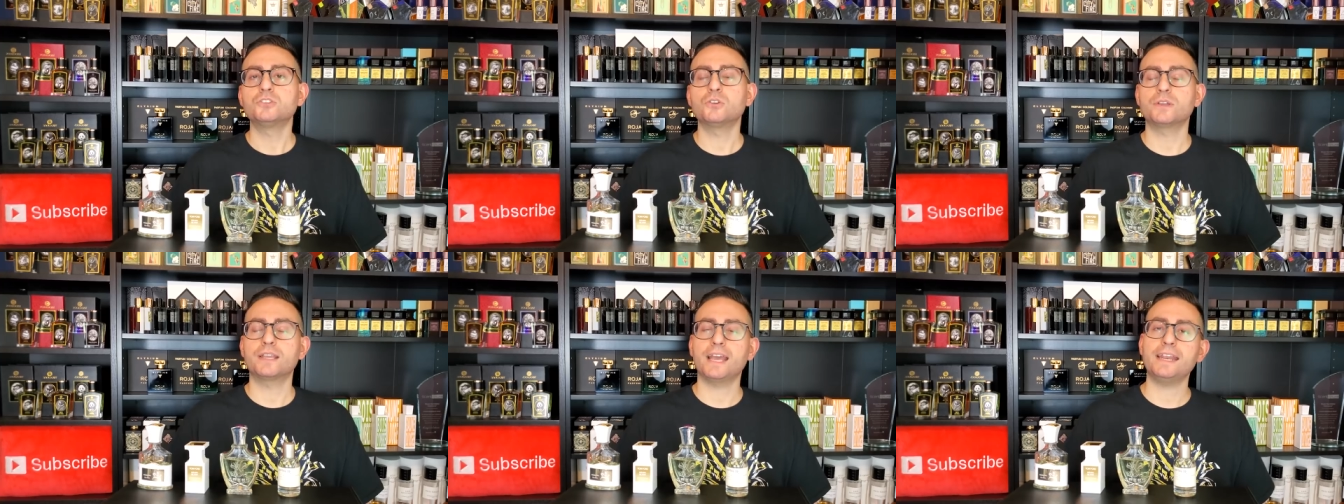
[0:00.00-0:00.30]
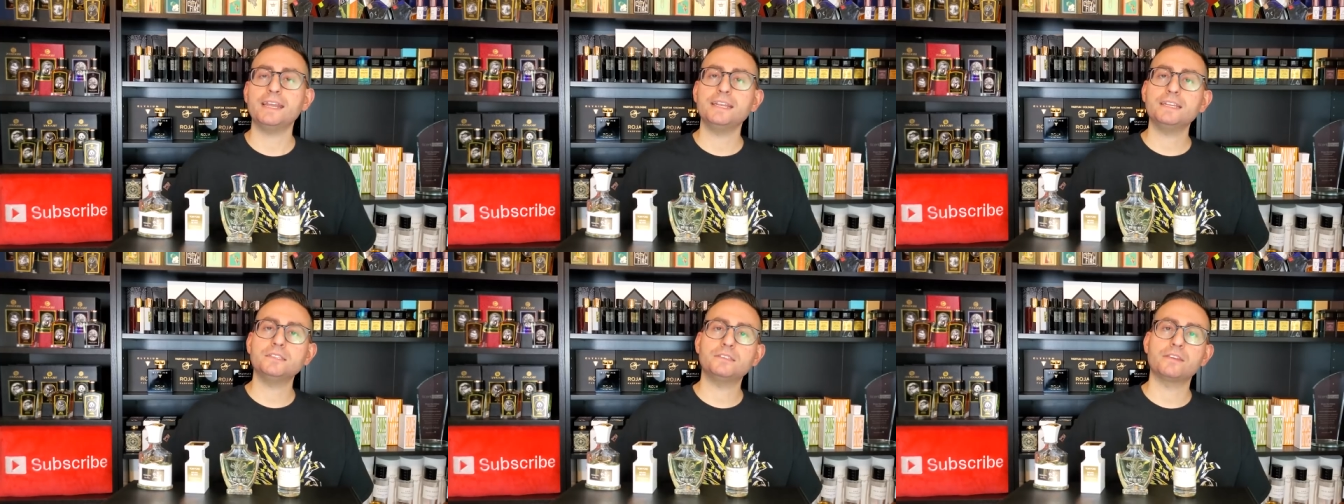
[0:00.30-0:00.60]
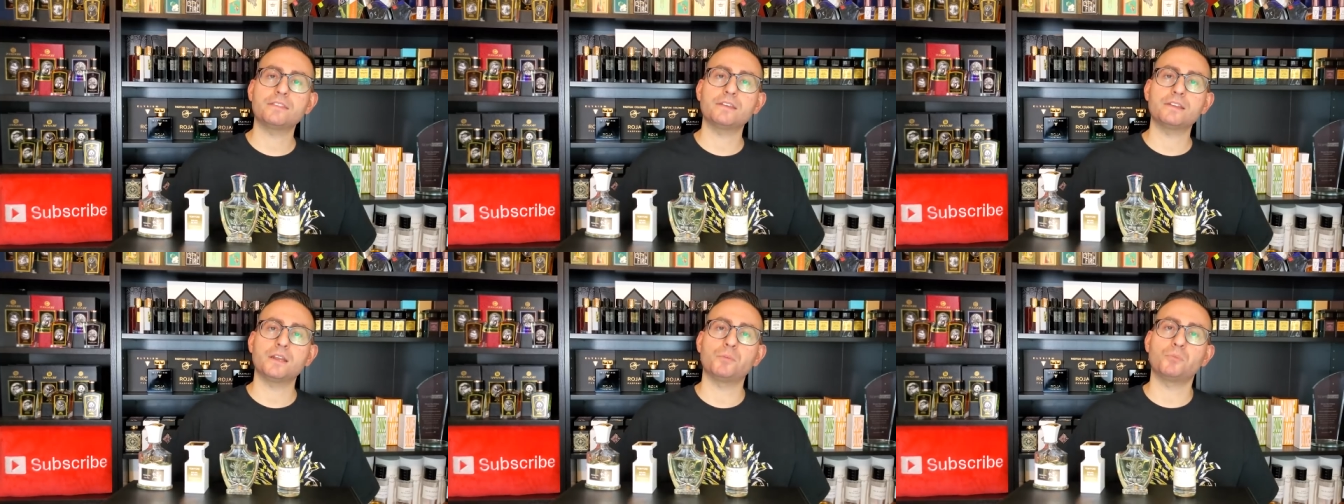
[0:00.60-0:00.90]
So getting
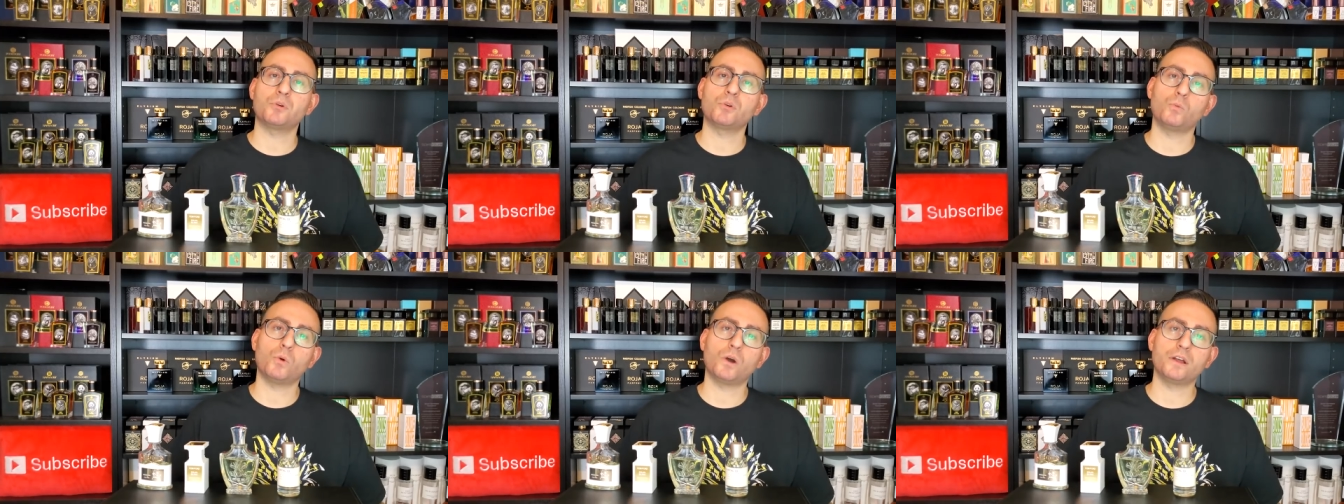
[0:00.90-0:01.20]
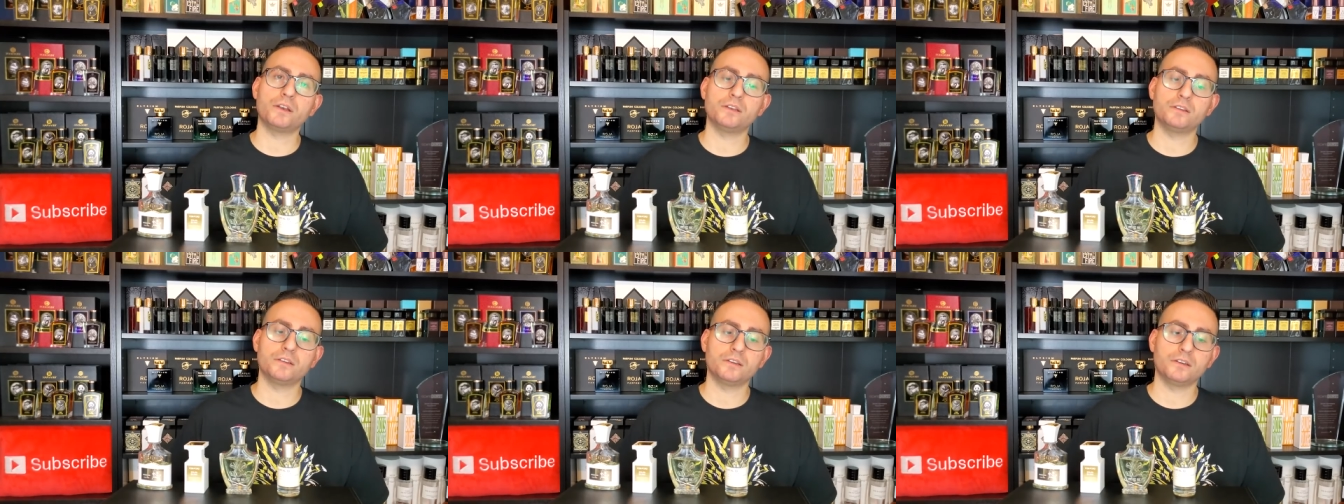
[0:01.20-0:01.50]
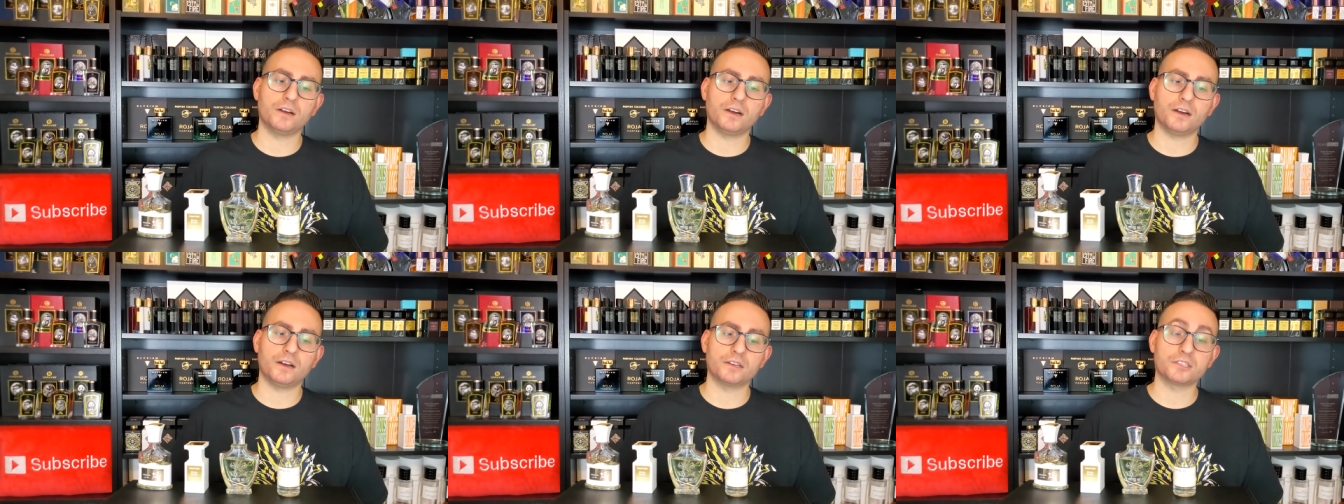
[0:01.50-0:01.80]
into the number
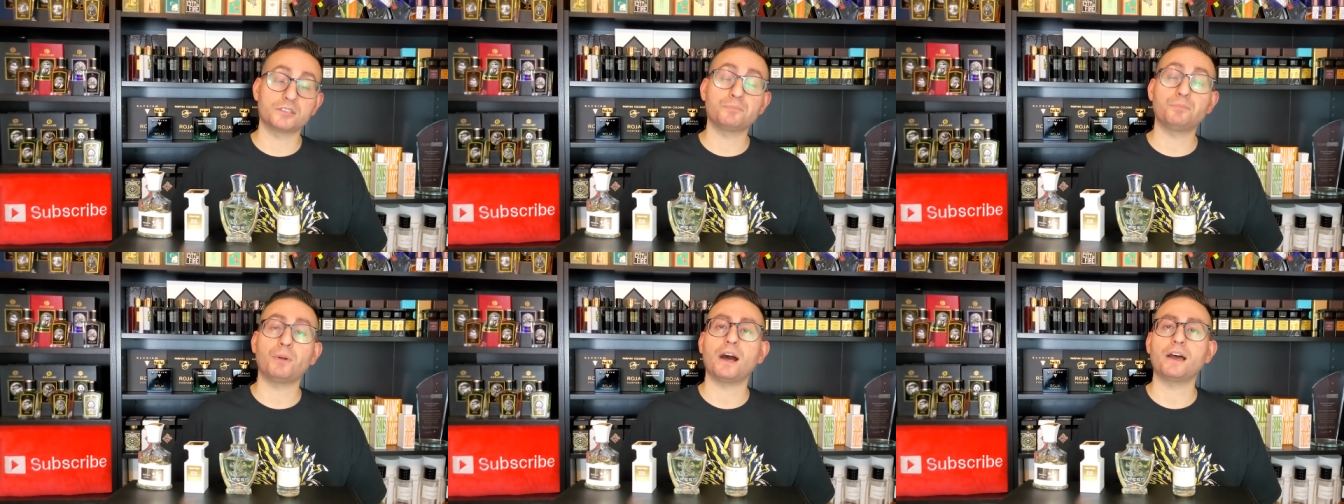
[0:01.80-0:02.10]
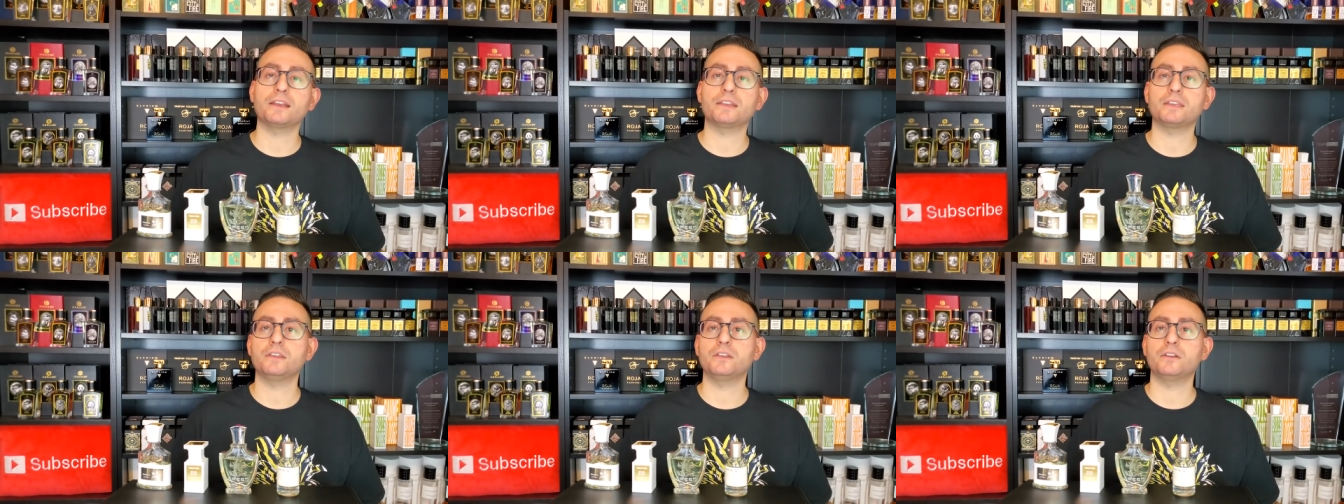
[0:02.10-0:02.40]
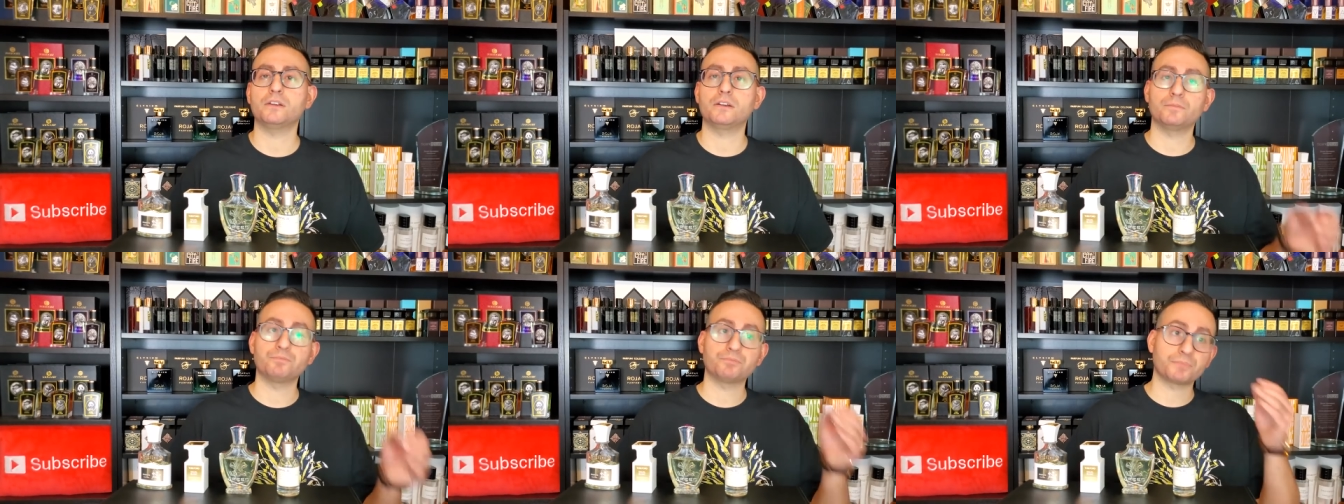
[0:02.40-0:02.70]
one uh, spot
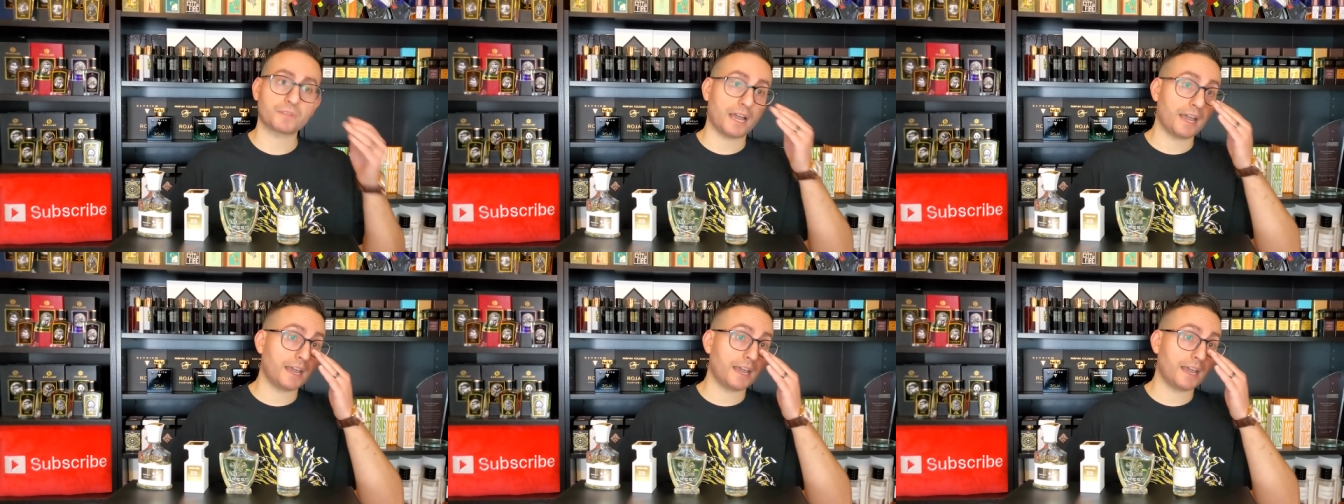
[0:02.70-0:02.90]
here,